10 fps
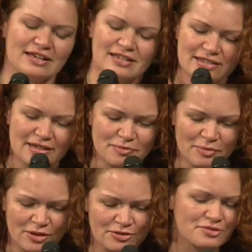Skin and
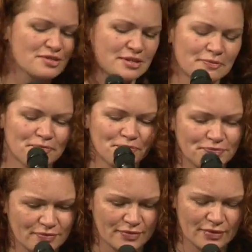Bones.
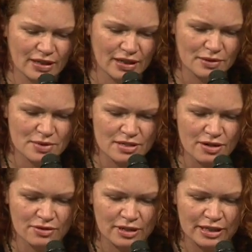He was
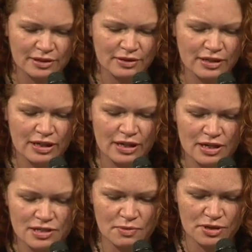lonely.
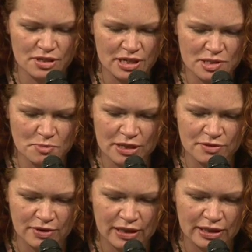It's what you'd expect,
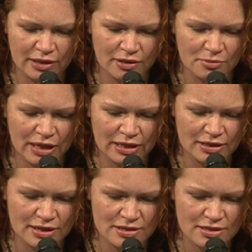really, a man
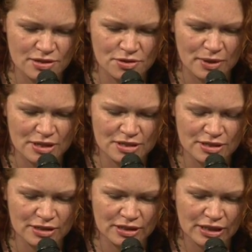in his
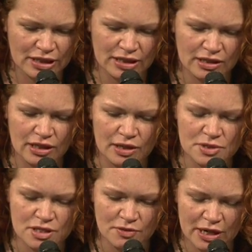situation. He
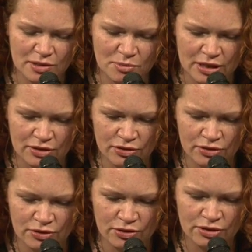was surrounded by the good
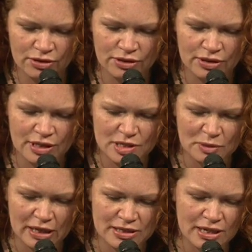earth, his
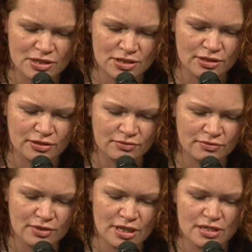plantation,
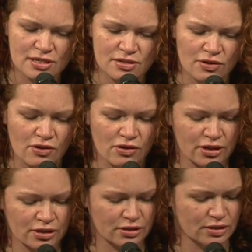his stock,